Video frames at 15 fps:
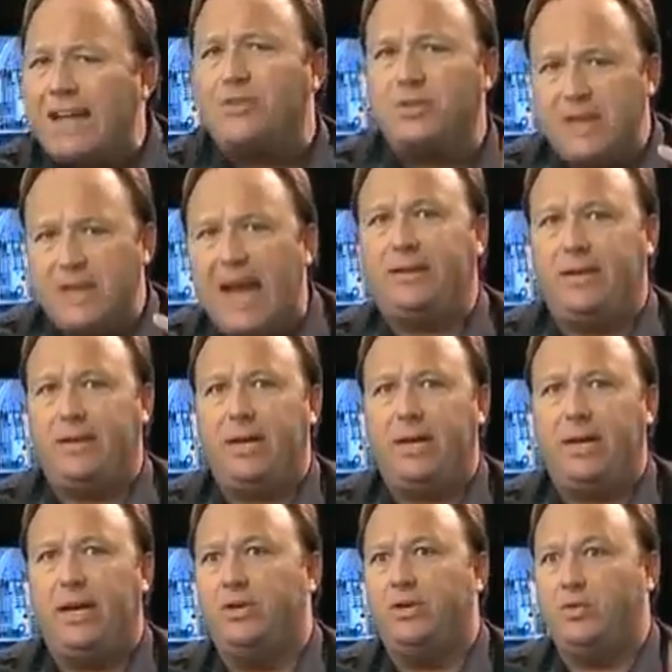That's the
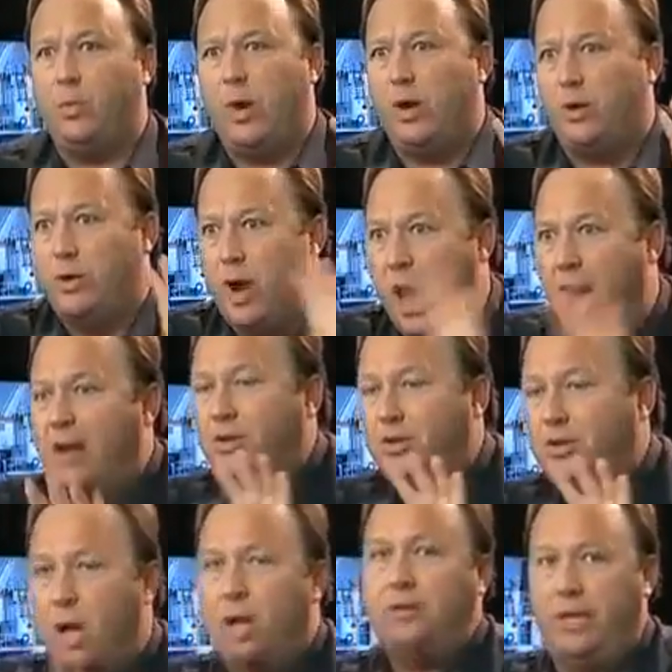tactic, is we are
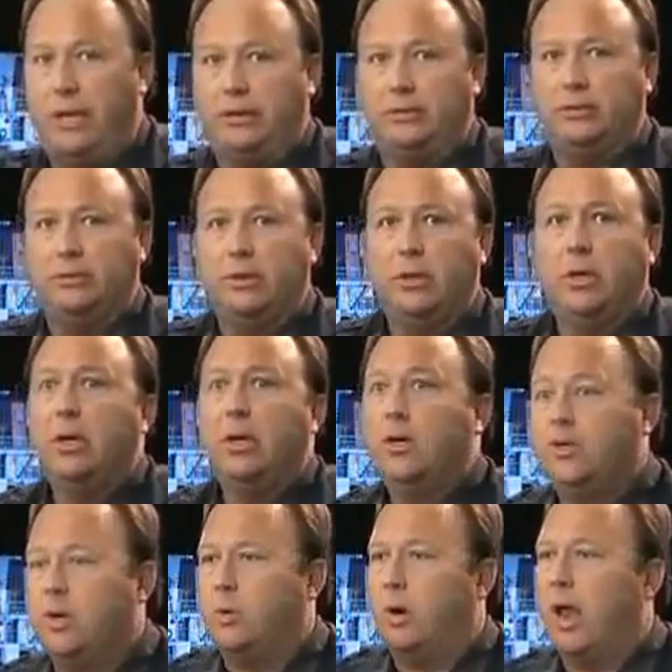not assaulting.
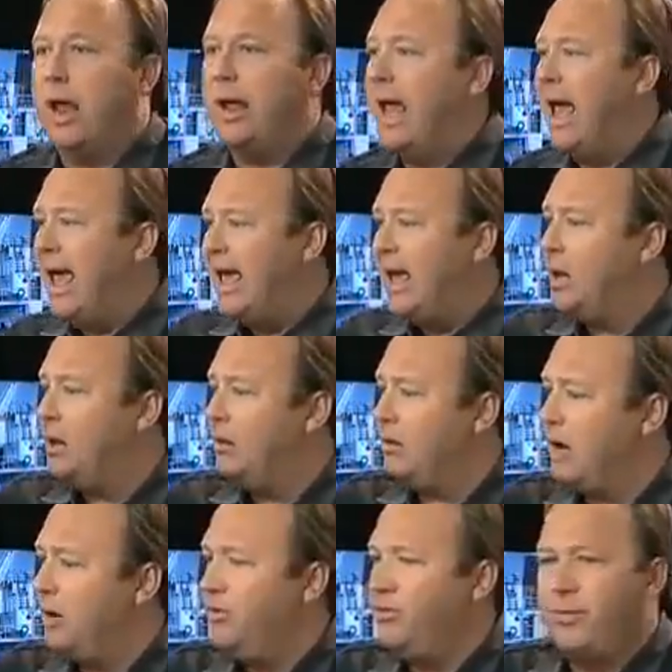So we're like, hey,
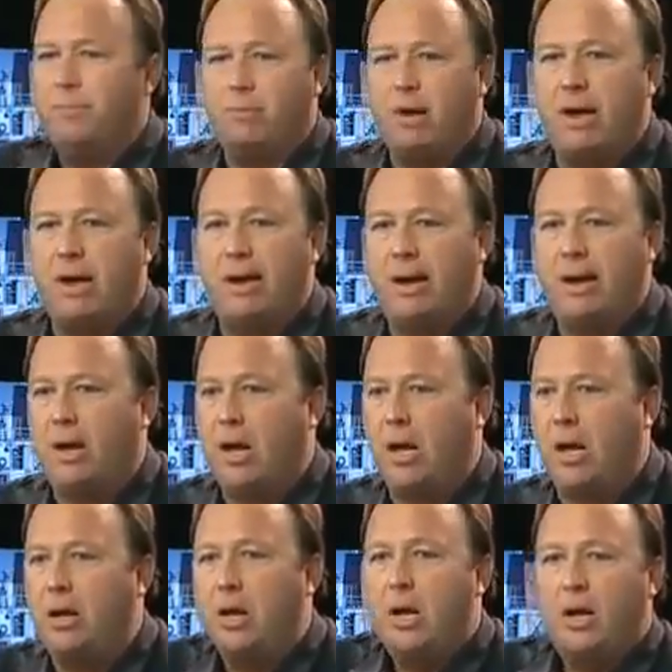you're getting troops
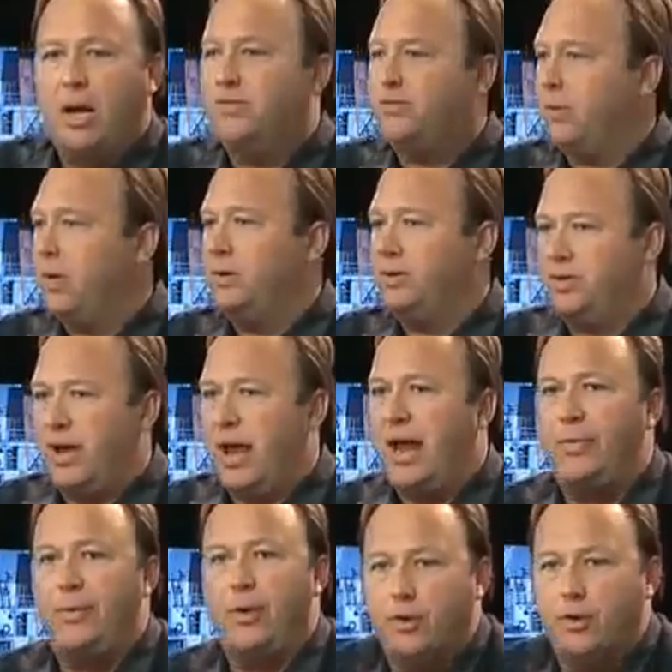ready. Israel's
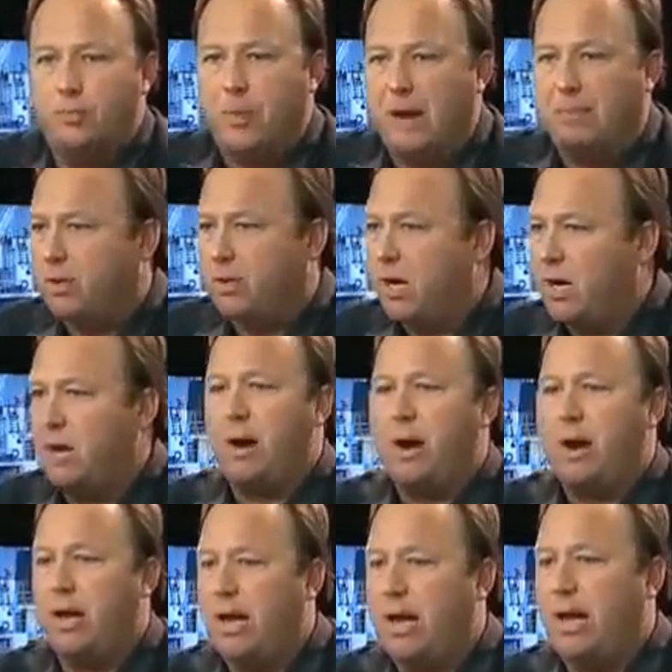saying in their newspapers they're
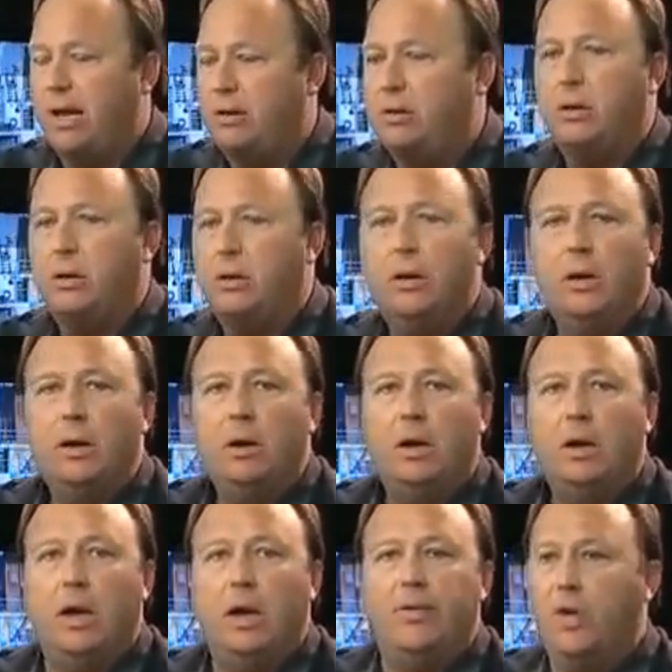getting ready to hit.
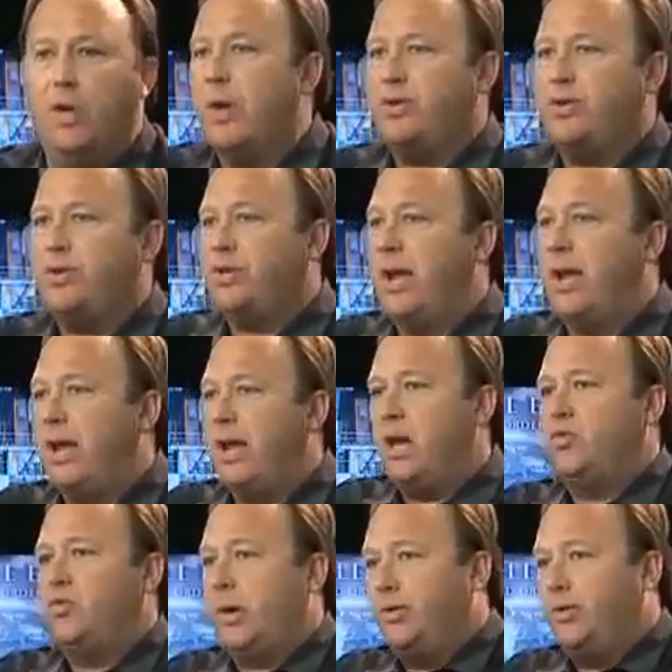The U.S. is
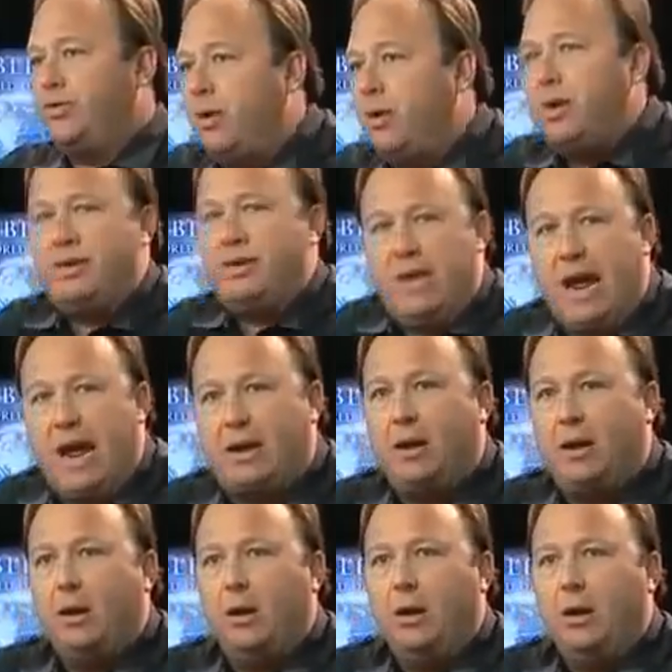saying Israel don't
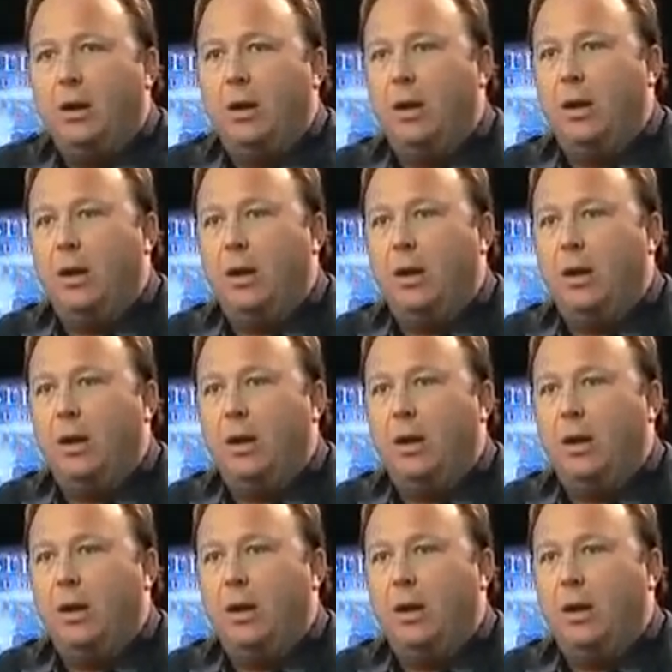attack.